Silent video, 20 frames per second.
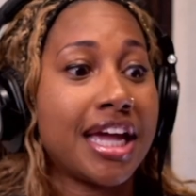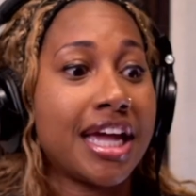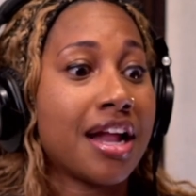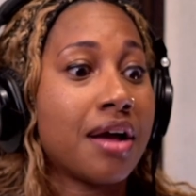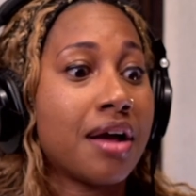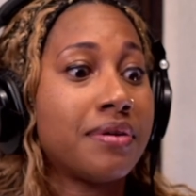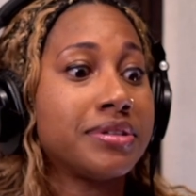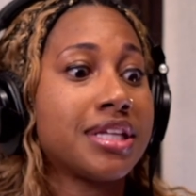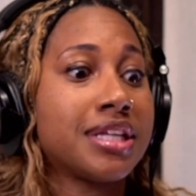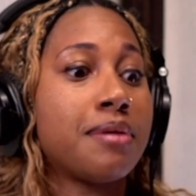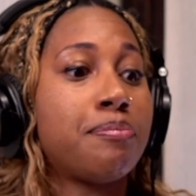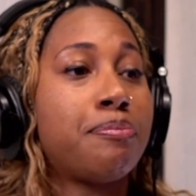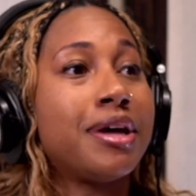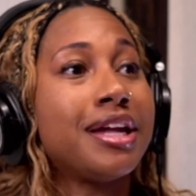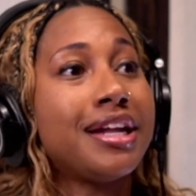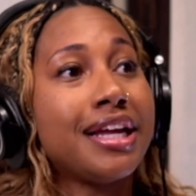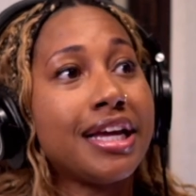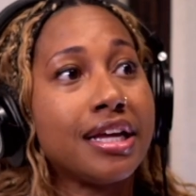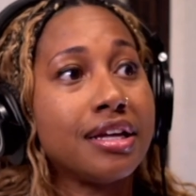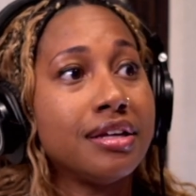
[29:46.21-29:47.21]
And I was like,
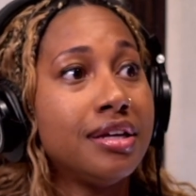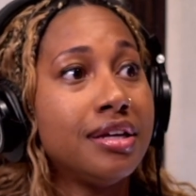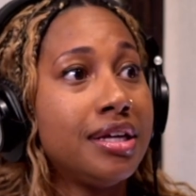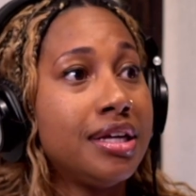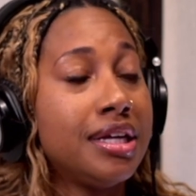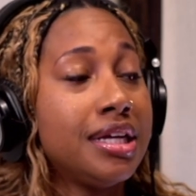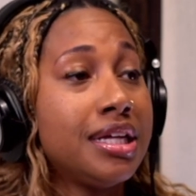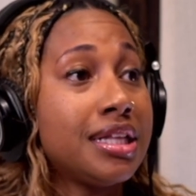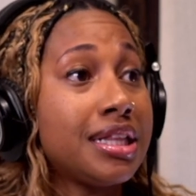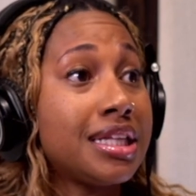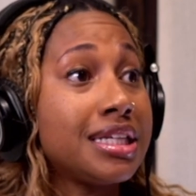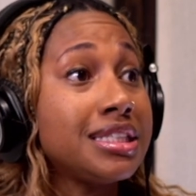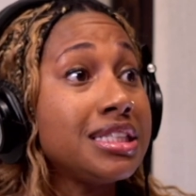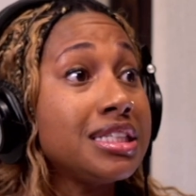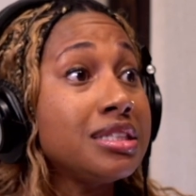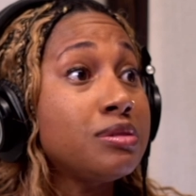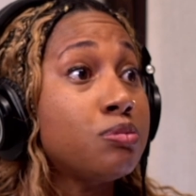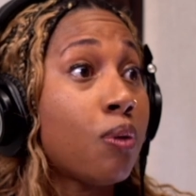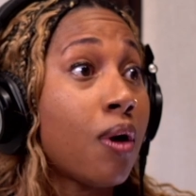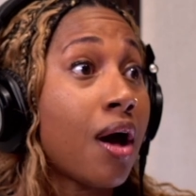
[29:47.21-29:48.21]
buddy, this
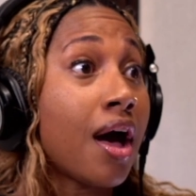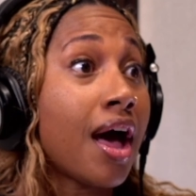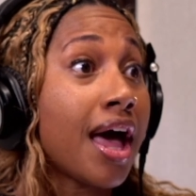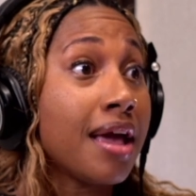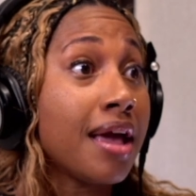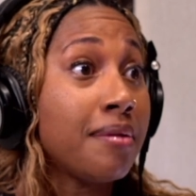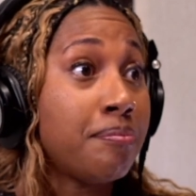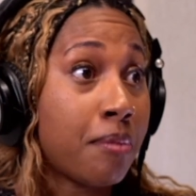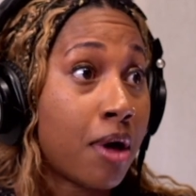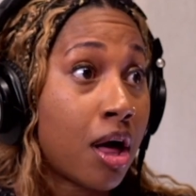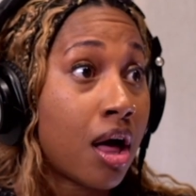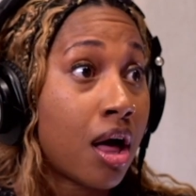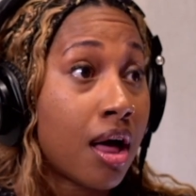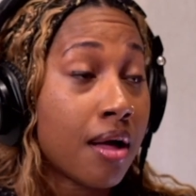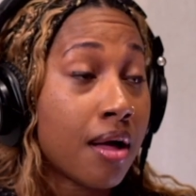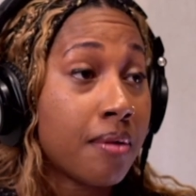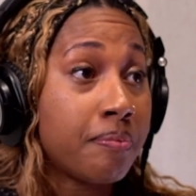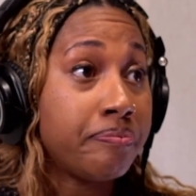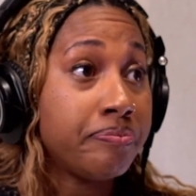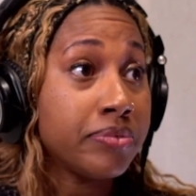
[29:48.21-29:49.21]
is why
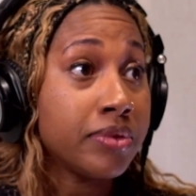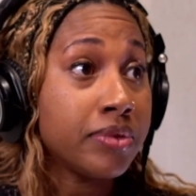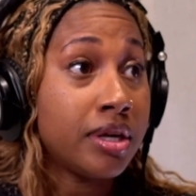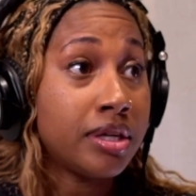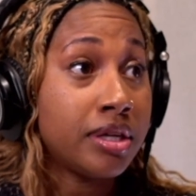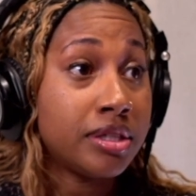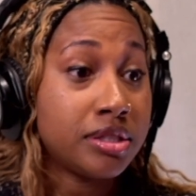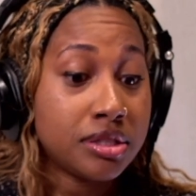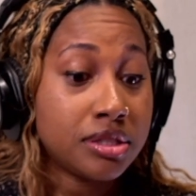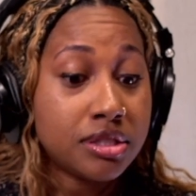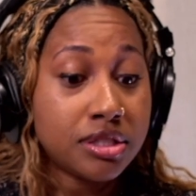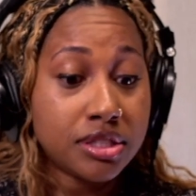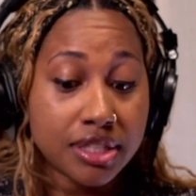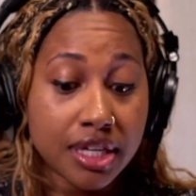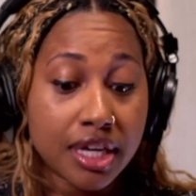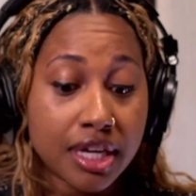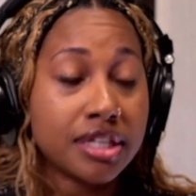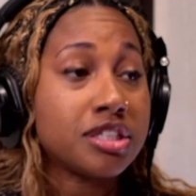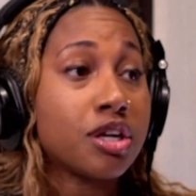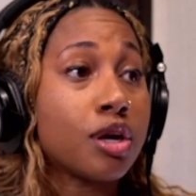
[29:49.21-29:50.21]
Mom
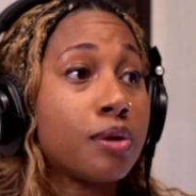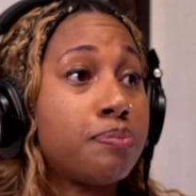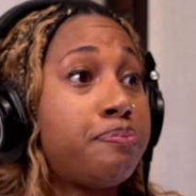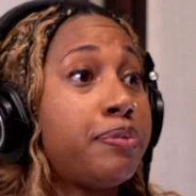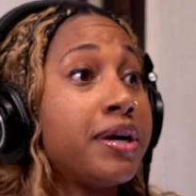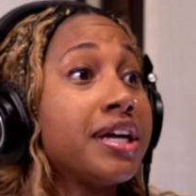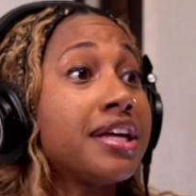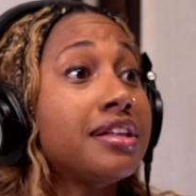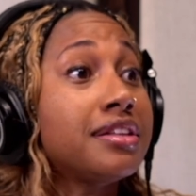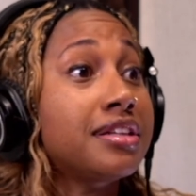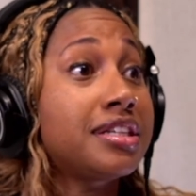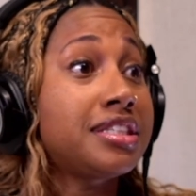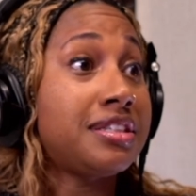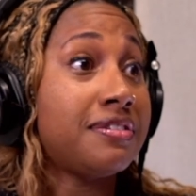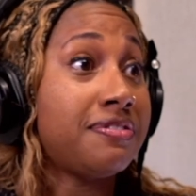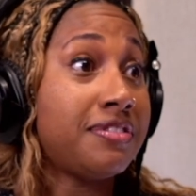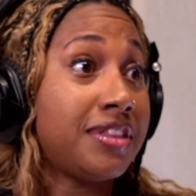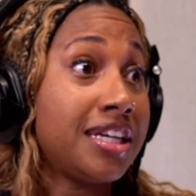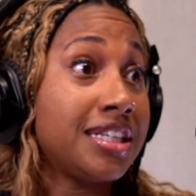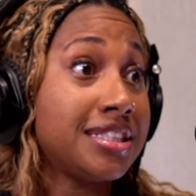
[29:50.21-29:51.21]
does her bucket list of
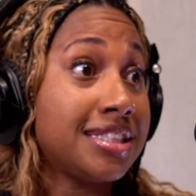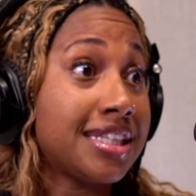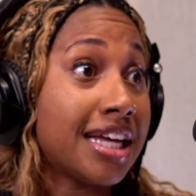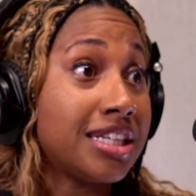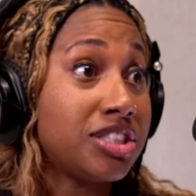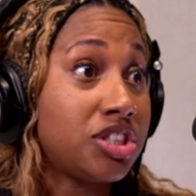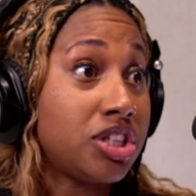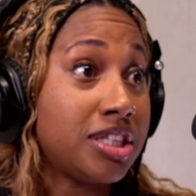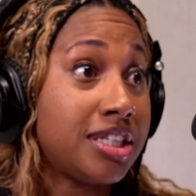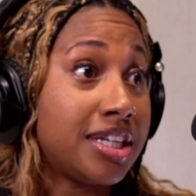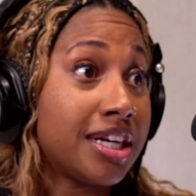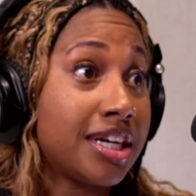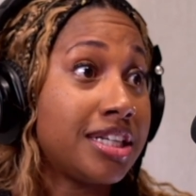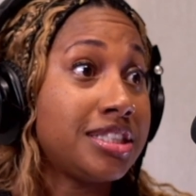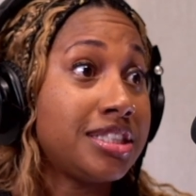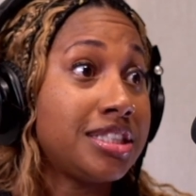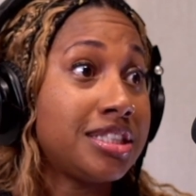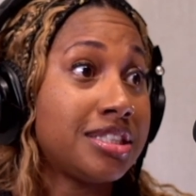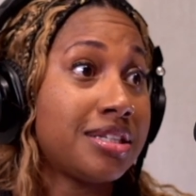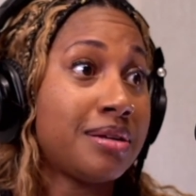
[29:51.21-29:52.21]
things that she
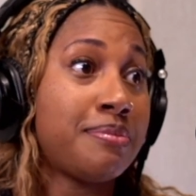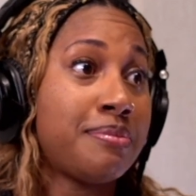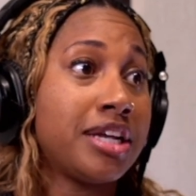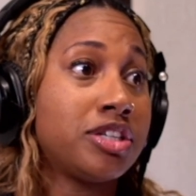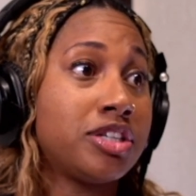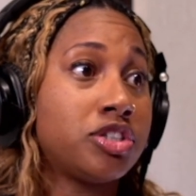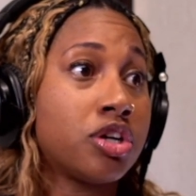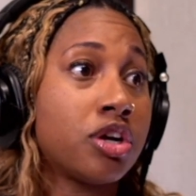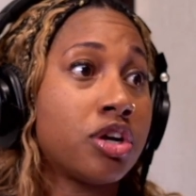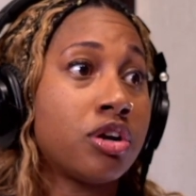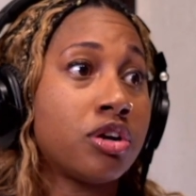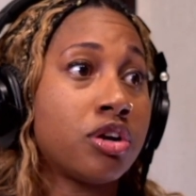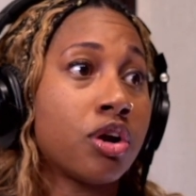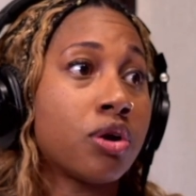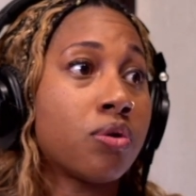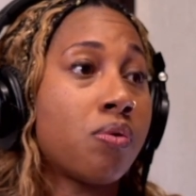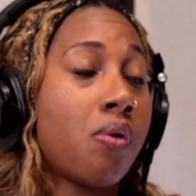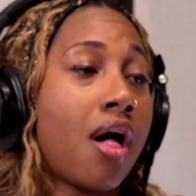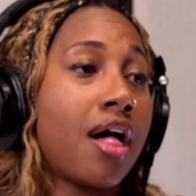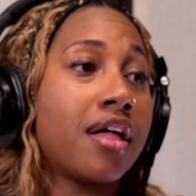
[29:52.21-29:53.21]
does to make sure your
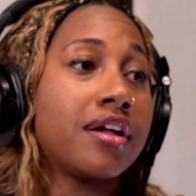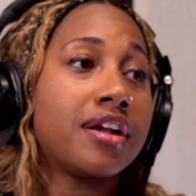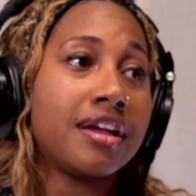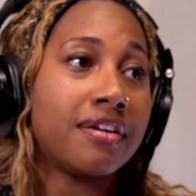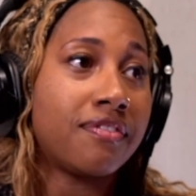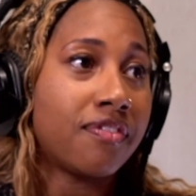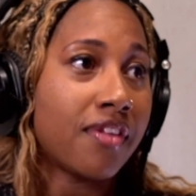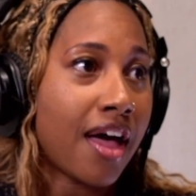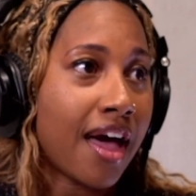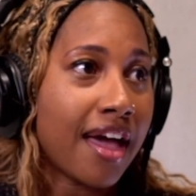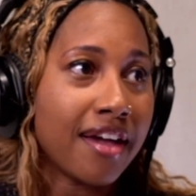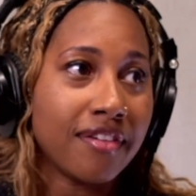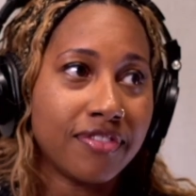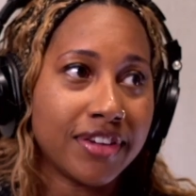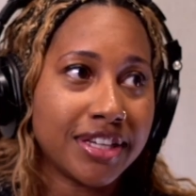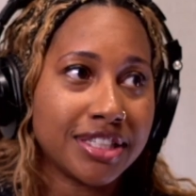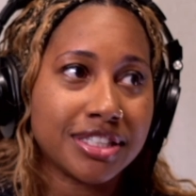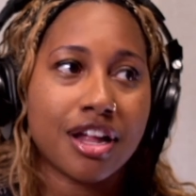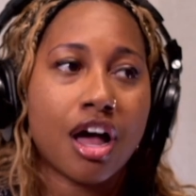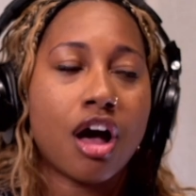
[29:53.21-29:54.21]
quality of life
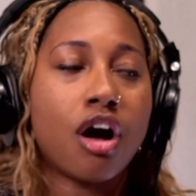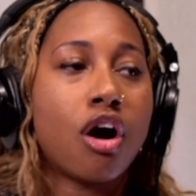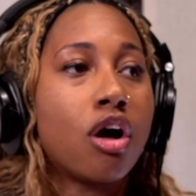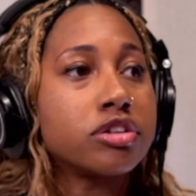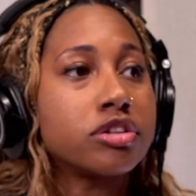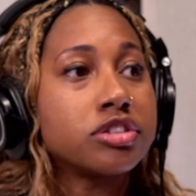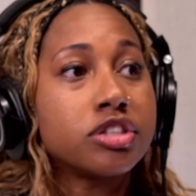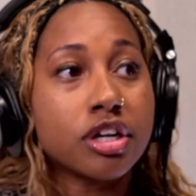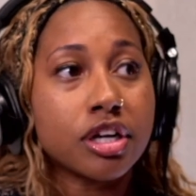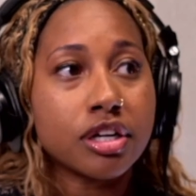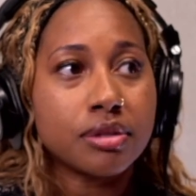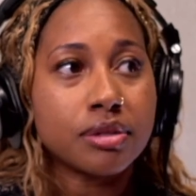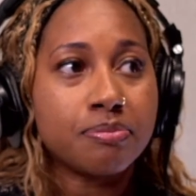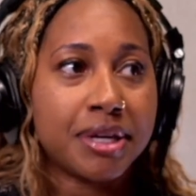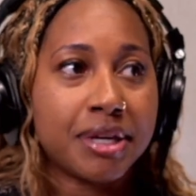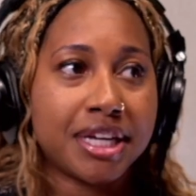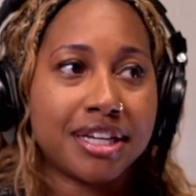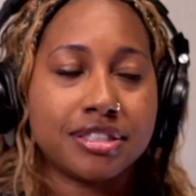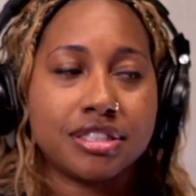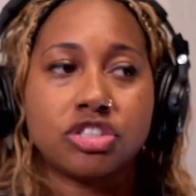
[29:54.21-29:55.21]
is not altered
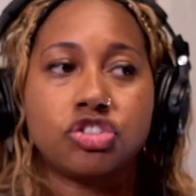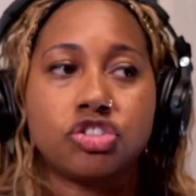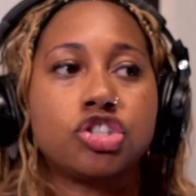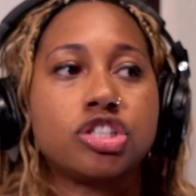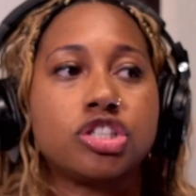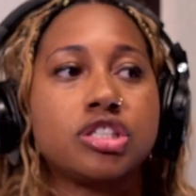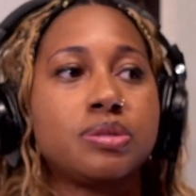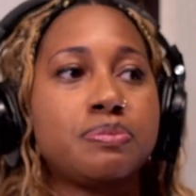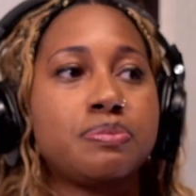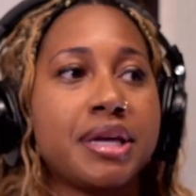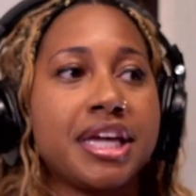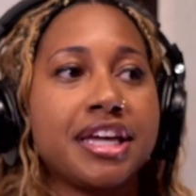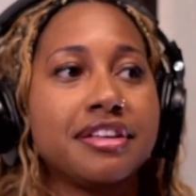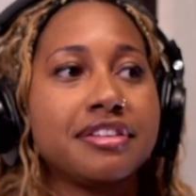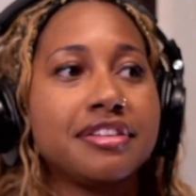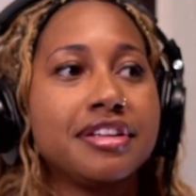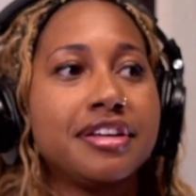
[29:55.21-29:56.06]
because it's just me.